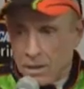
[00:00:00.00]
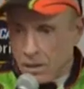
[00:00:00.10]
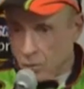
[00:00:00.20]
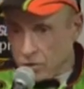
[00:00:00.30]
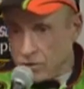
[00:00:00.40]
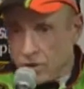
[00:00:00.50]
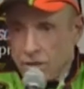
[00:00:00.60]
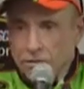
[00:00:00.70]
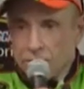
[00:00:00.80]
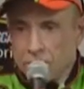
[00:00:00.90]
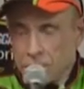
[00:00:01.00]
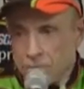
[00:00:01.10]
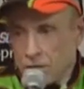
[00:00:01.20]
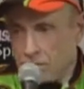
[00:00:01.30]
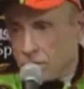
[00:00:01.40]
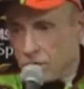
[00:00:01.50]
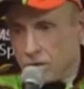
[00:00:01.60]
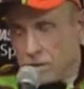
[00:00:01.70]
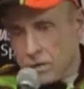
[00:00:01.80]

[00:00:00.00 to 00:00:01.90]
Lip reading: It was good. It was good.